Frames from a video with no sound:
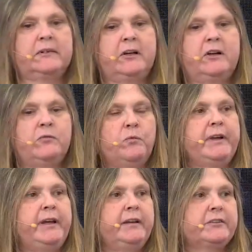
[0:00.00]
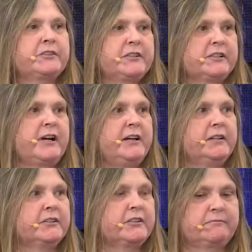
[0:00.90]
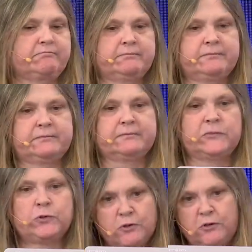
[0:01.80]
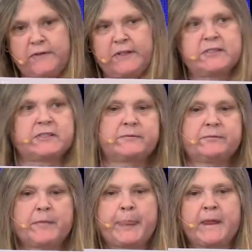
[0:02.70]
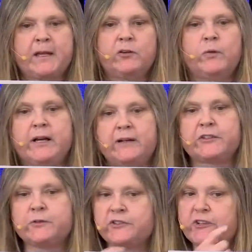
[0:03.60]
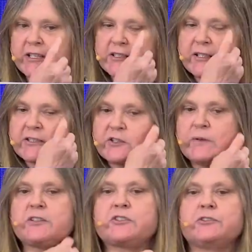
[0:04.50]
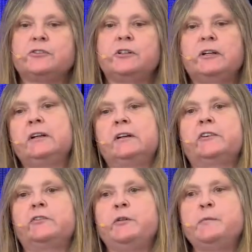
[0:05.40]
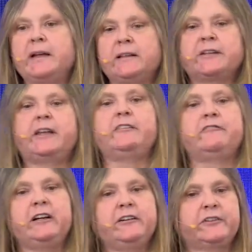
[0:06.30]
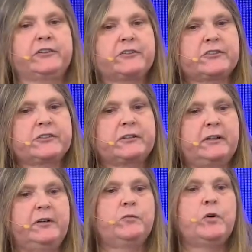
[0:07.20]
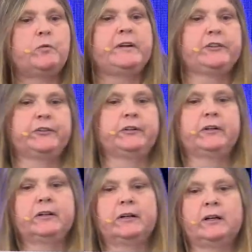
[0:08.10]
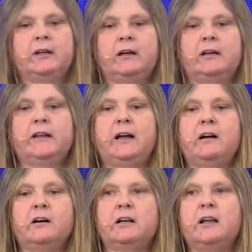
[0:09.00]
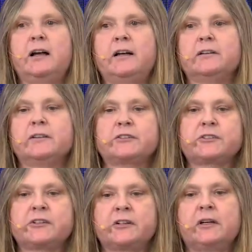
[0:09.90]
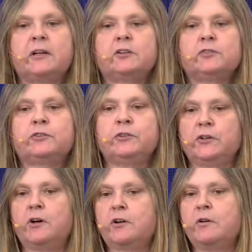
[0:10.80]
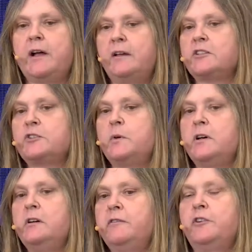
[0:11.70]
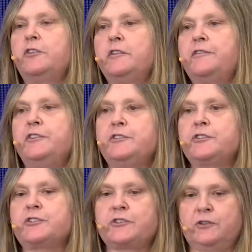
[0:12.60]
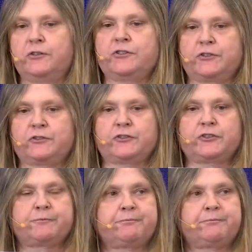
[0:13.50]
And we as designers, all of us, we have to address this to ensure that we maintain relevance in what we do and that our clients do not go elsewhere for their future solutions.